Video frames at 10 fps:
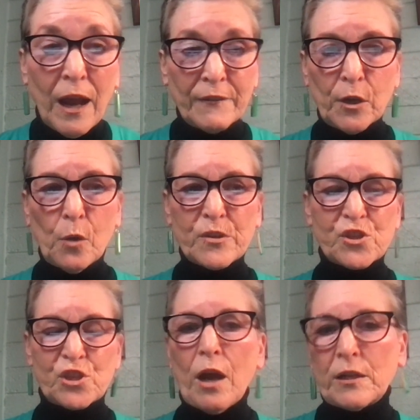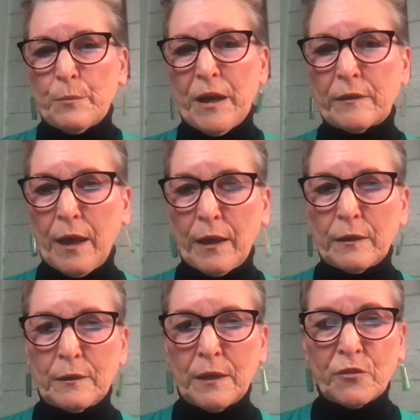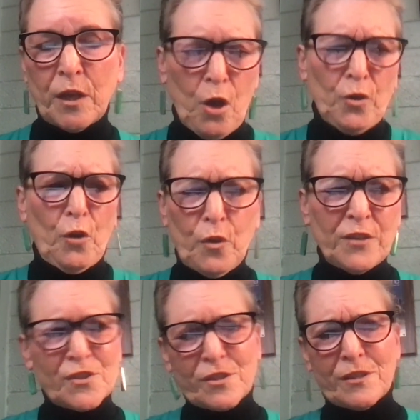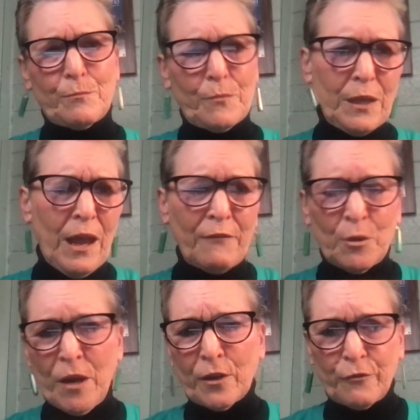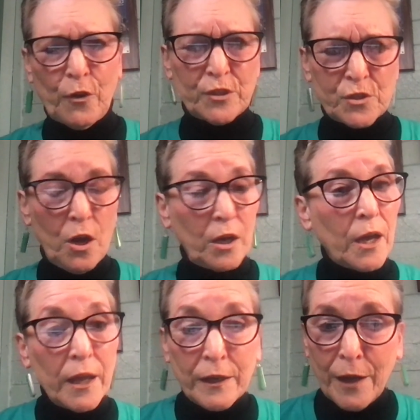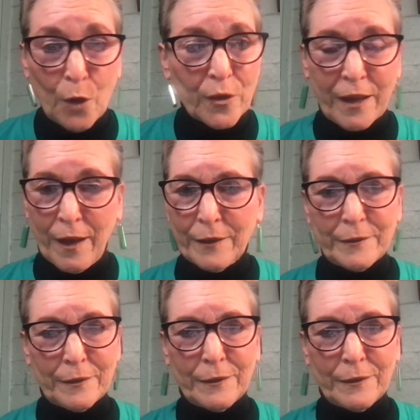And they're always shocked about that. They think, oh, no, you can just have your microphone and talk. No, you can't.